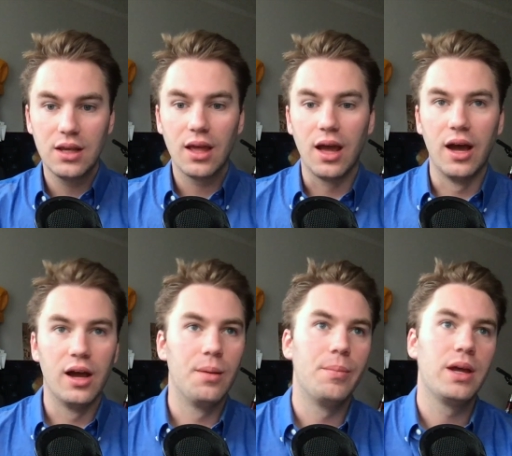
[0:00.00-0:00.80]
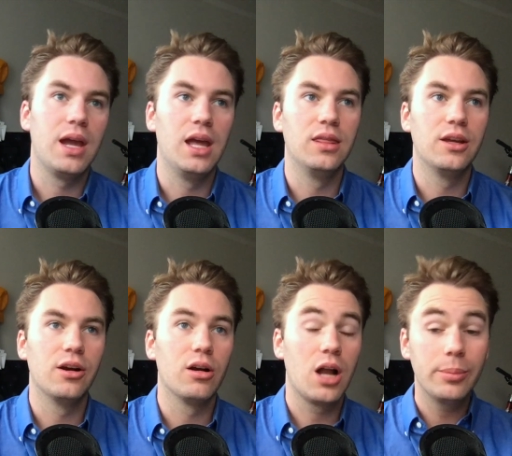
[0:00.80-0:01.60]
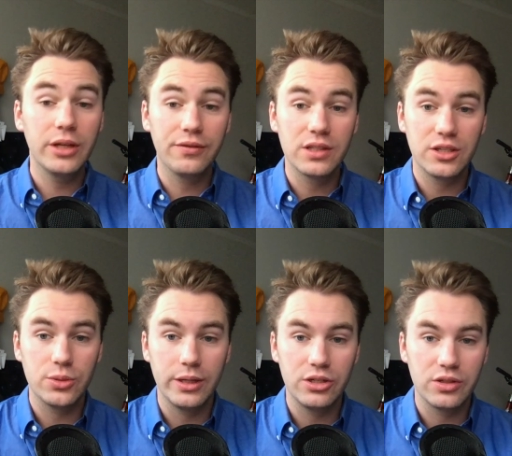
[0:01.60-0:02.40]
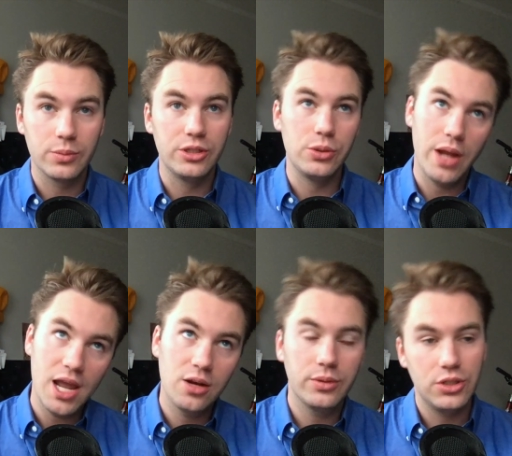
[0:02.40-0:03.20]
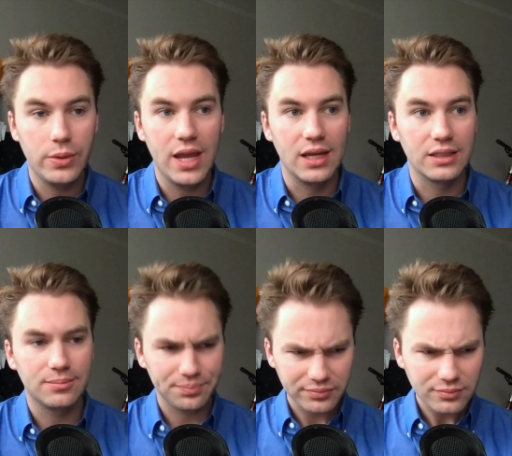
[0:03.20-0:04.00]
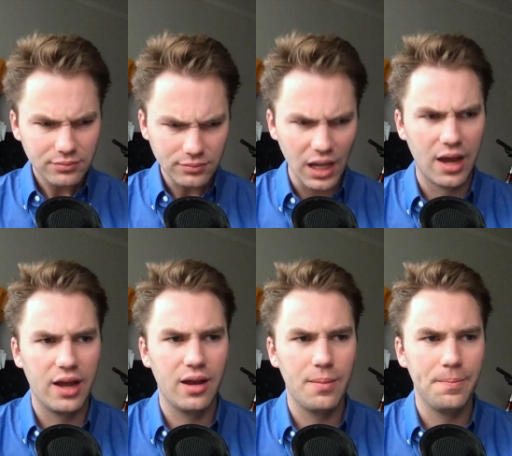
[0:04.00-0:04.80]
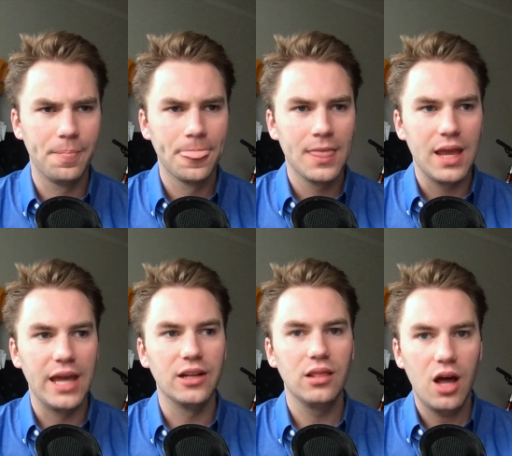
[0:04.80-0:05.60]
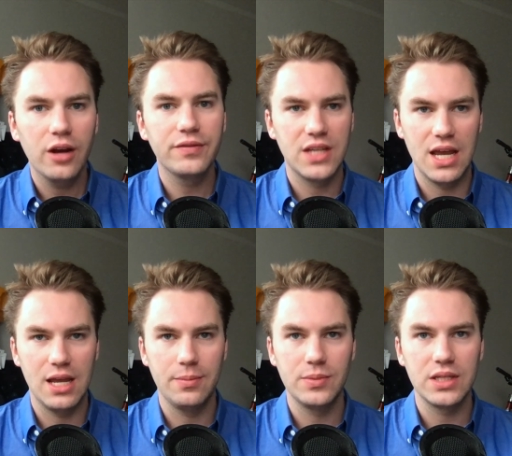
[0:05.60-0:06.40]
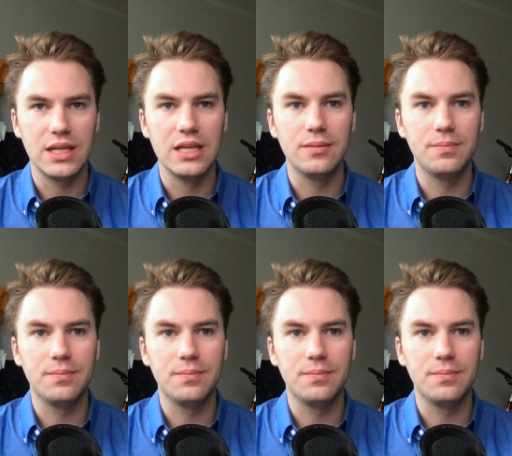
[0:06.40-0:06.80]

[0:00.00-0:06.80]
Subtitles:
And there are a couple different situations in which you can and which you can't. And a lot of times it